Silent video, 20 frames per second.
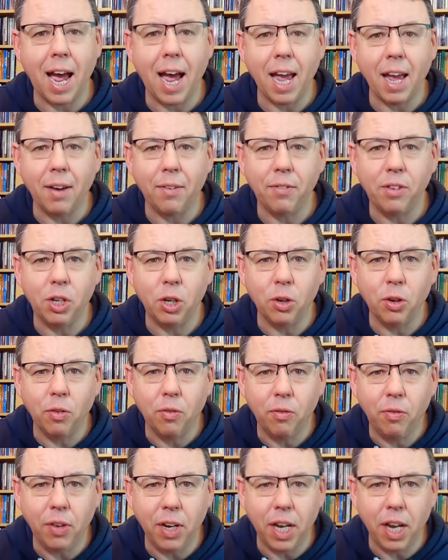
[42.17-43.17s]
I have
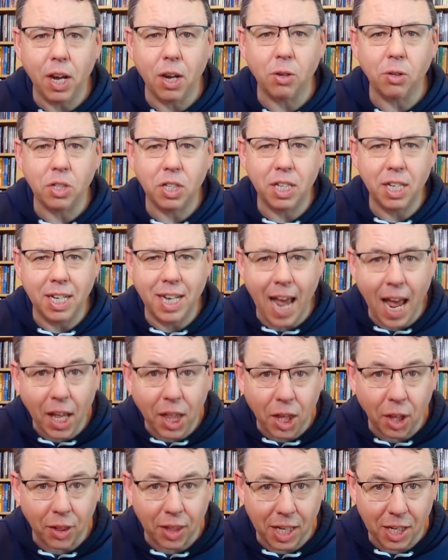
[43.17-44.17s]
done videos to
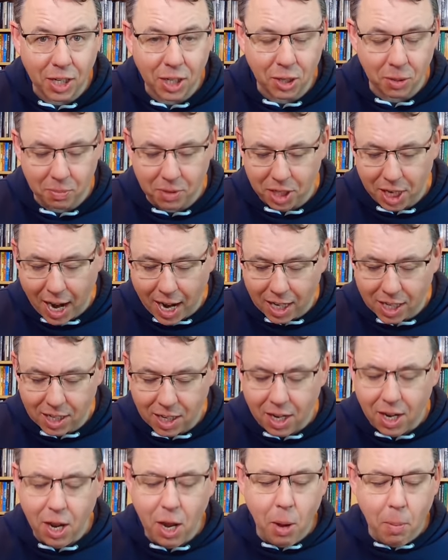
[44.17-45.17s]
death on this subject,